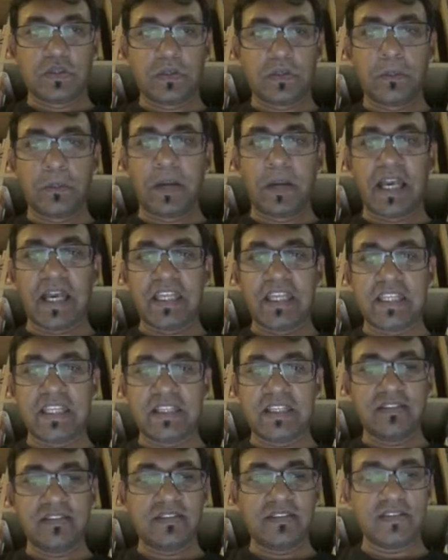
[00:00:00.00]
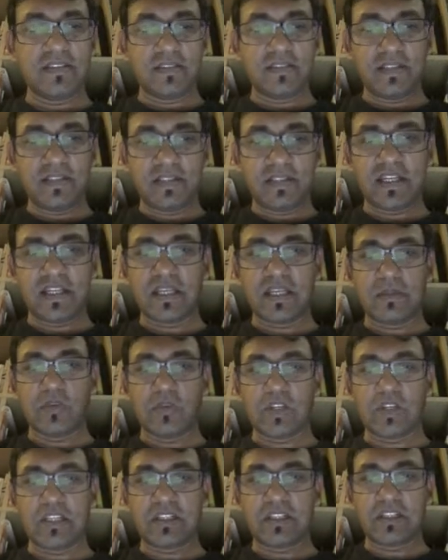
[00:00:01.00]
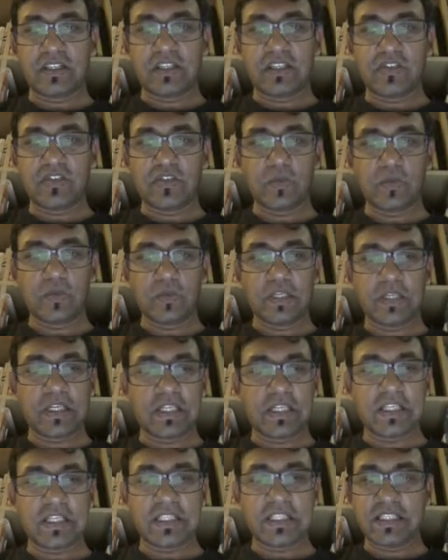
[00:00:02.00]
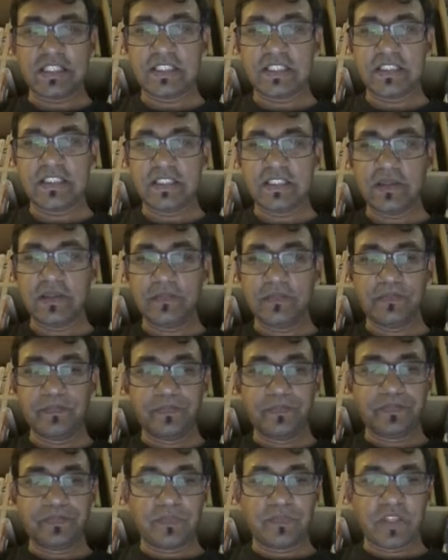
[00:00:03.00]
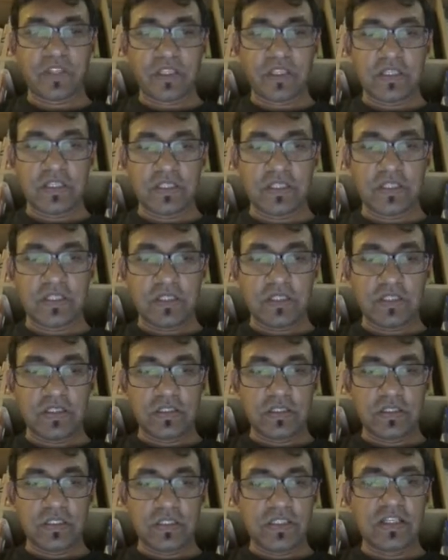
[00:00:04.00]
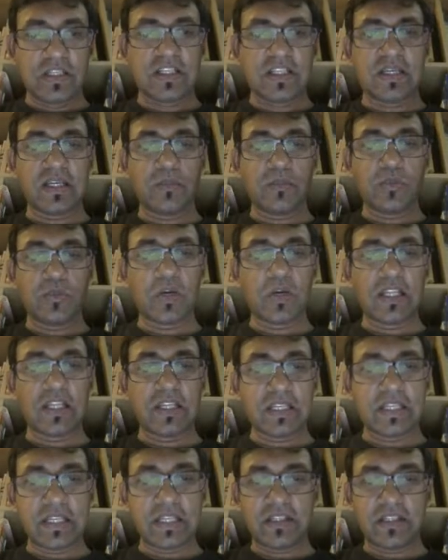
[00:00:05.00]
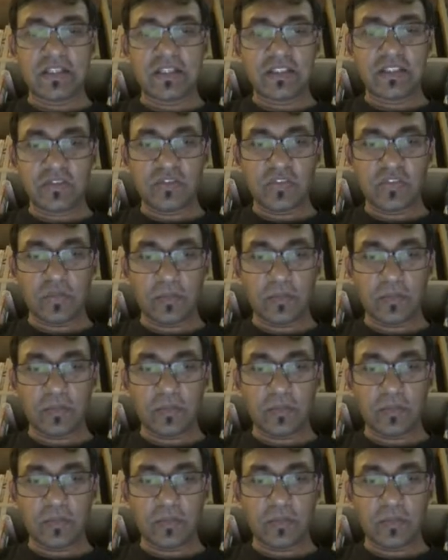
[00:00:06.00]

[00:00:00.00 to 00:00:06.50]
Binance's Ethereum wallet, right? So we collected the Ethereum wallet address from